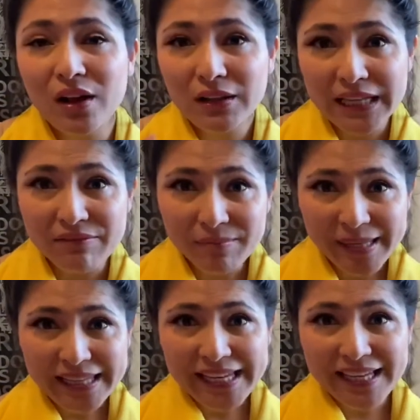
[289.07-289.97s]
I'll leave
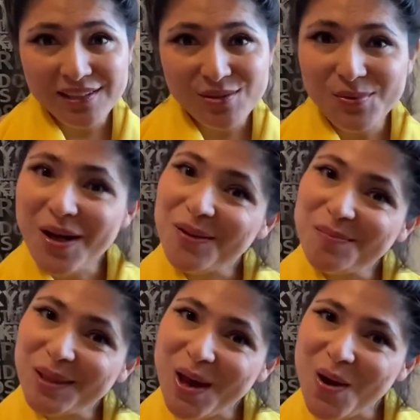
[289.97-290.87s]
my link as well
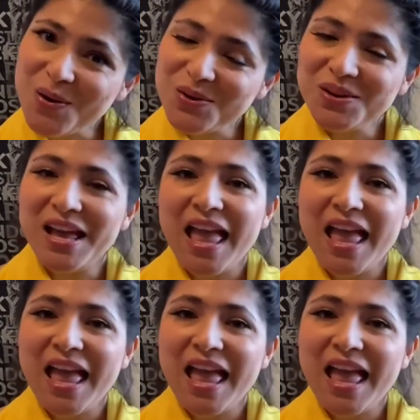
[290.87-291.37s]
below.